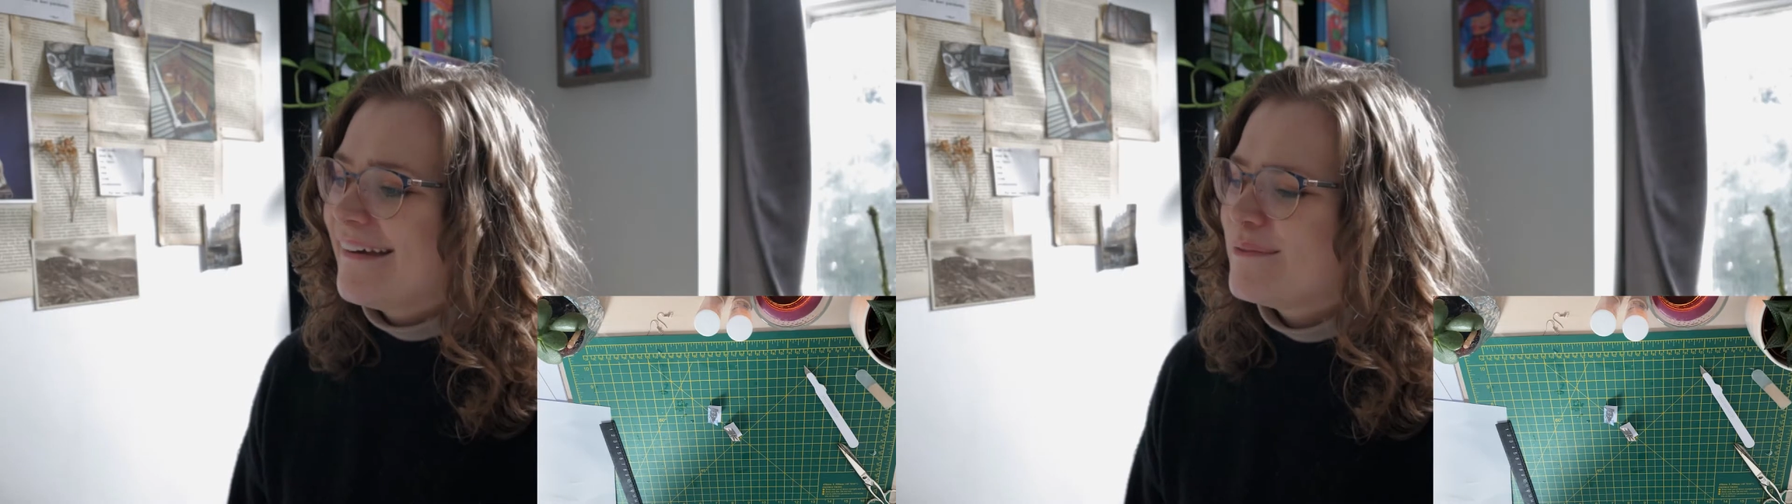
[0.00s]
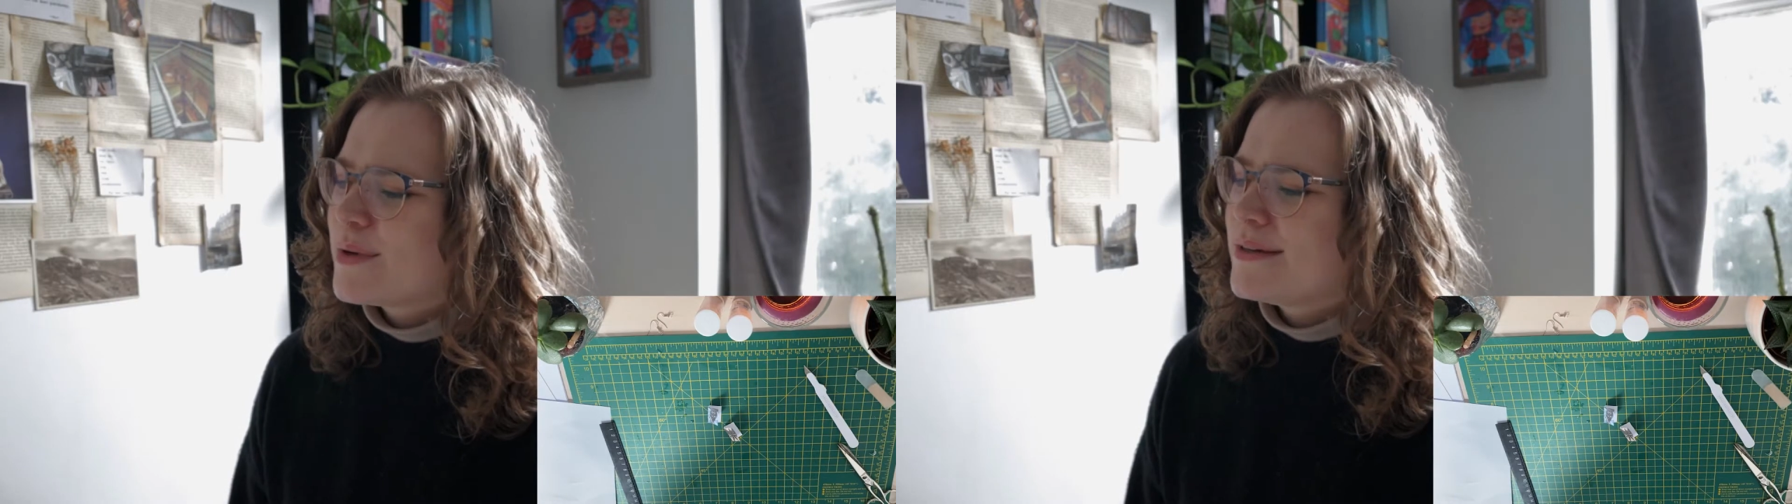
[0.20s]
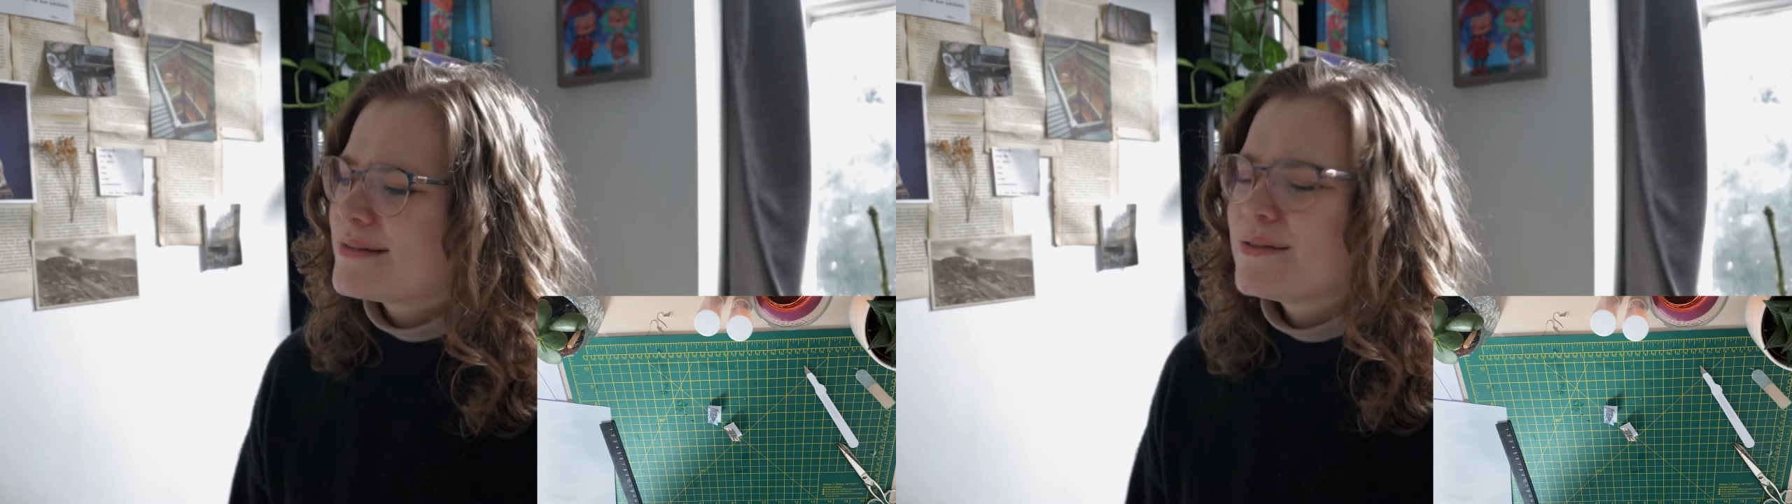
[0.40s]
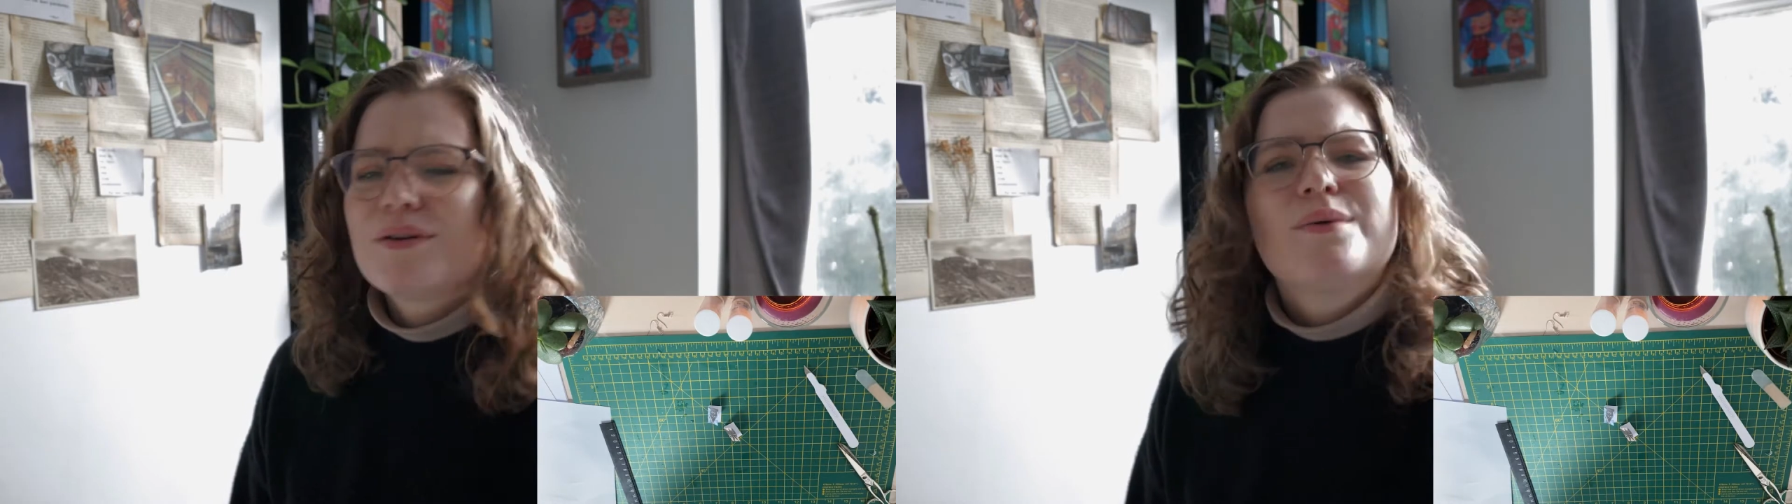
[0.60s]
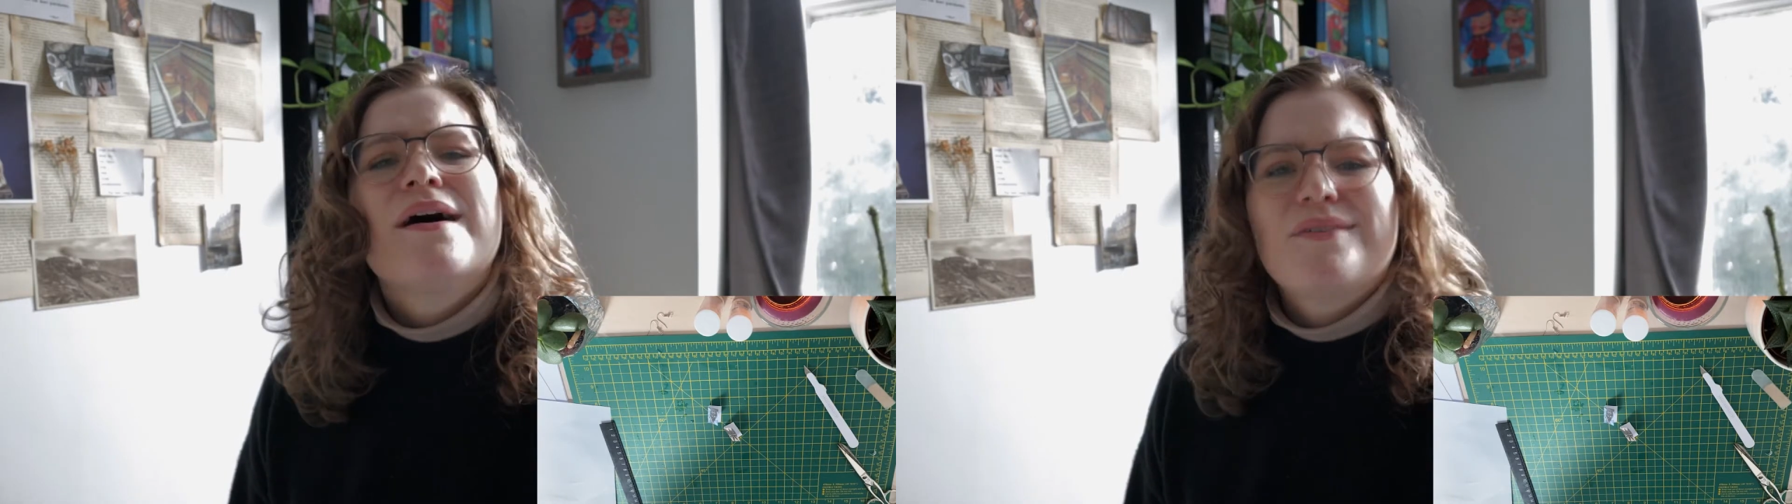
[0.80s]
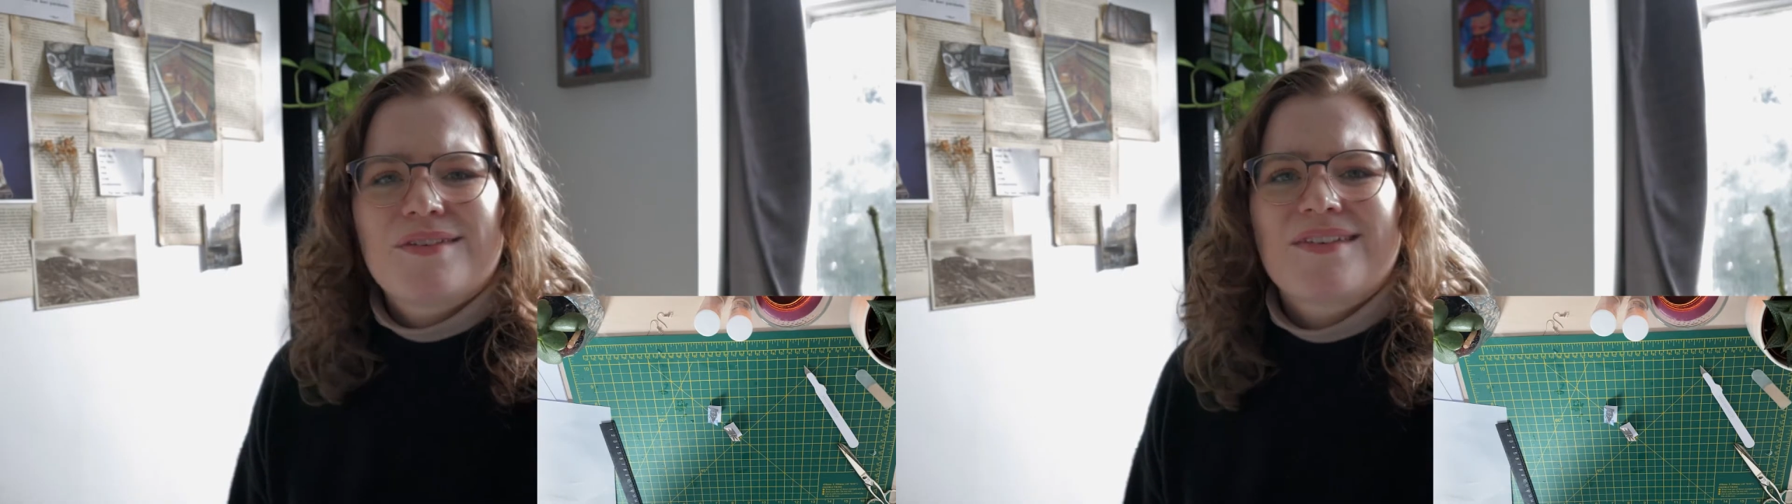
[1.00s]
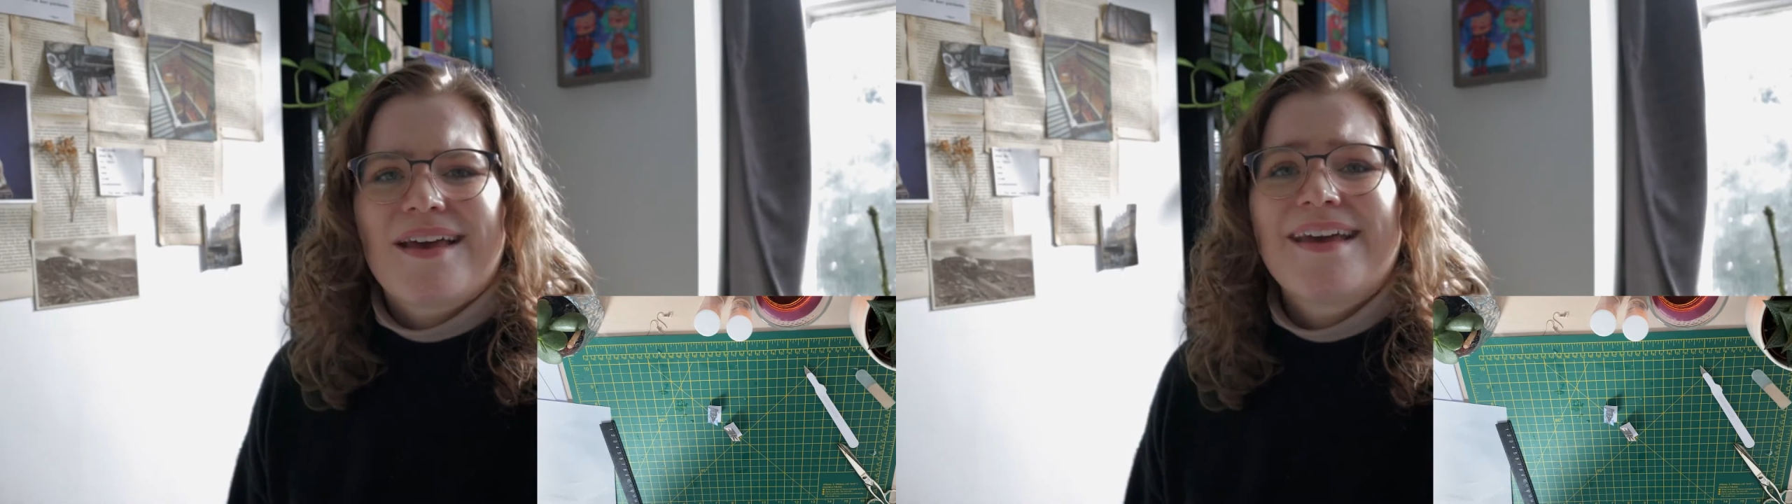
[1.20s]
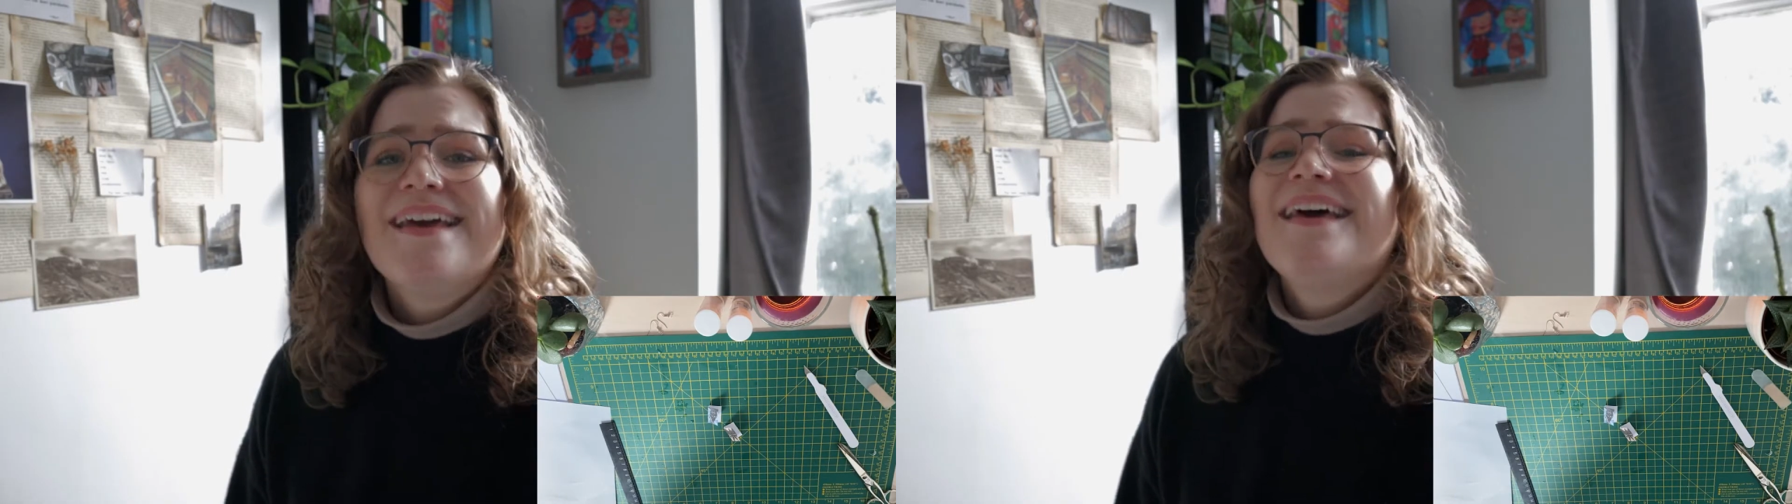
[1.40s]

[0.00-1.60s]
because I don't know what else to say.